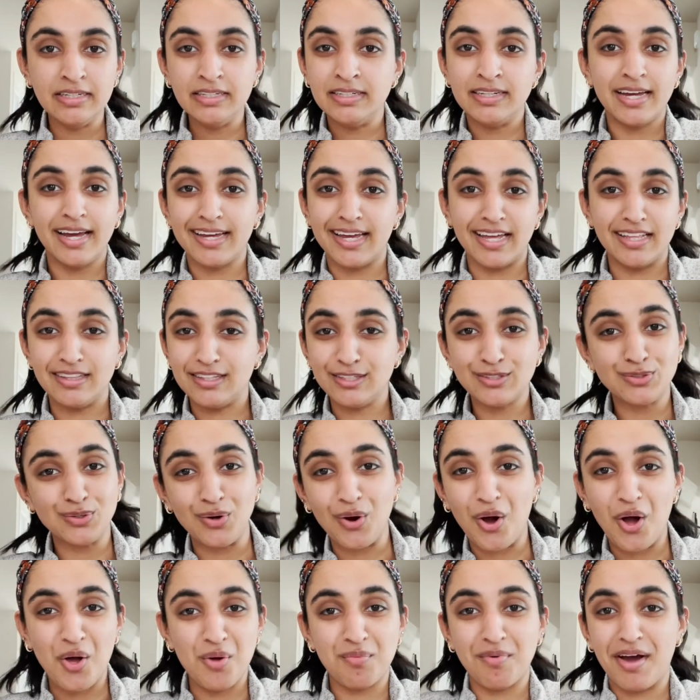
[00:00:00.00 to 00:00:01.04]
Again, these are
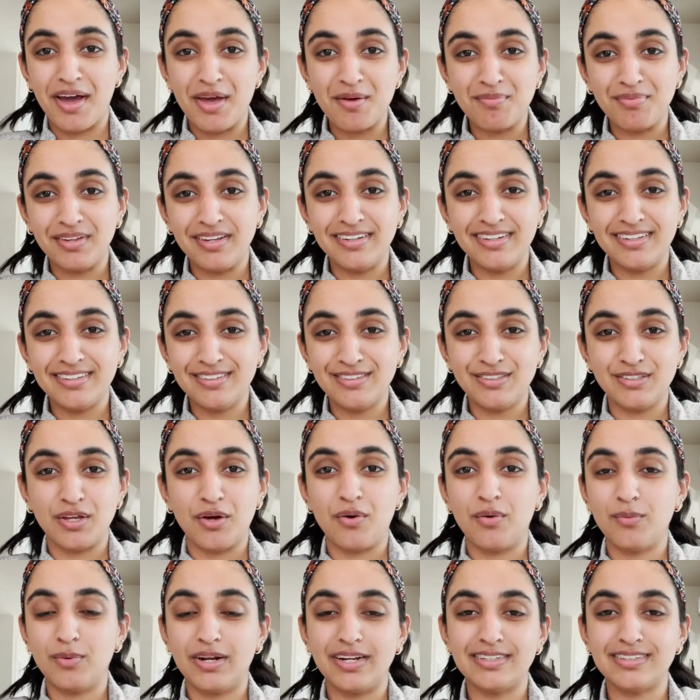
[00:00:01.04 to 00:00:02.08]
all my opinions, so
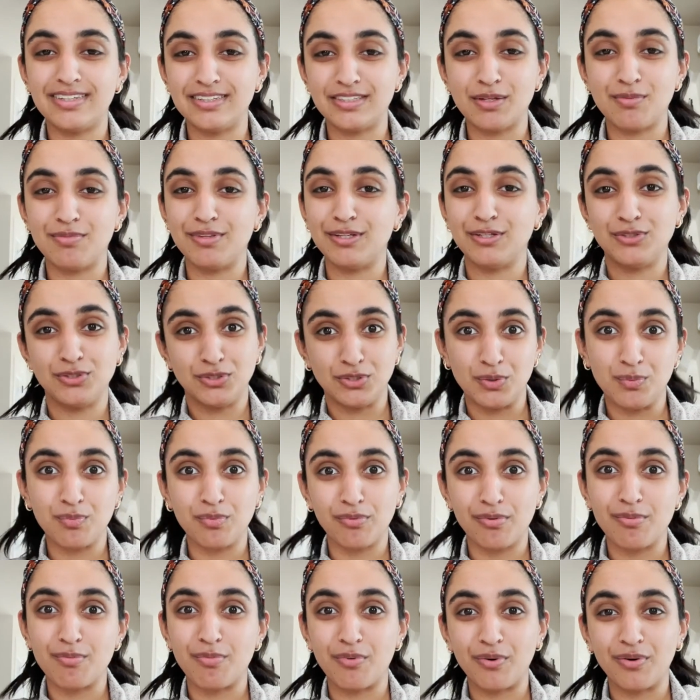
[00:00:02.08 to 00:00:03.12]
when I say something super
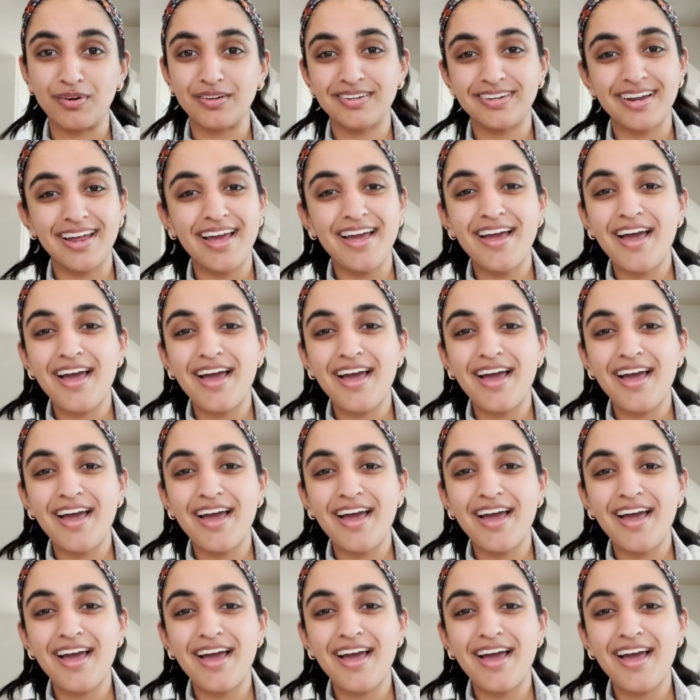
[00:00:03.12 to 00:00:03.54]
important,